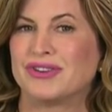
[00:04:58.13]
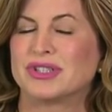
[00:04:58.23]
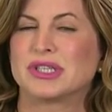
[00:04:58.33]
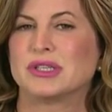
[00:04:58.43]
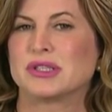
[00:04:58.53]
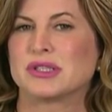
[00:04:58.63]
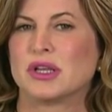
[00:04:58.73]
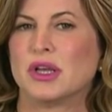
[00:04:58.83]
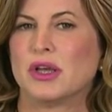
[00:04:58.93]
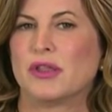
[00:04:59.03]
irritants
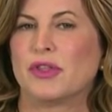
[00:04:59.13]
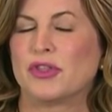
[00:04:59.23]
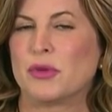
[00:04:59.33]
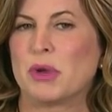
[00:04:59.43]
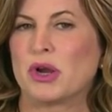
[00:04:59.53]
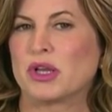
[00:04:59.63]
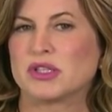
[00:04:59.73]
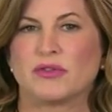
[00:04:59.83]
that the Americans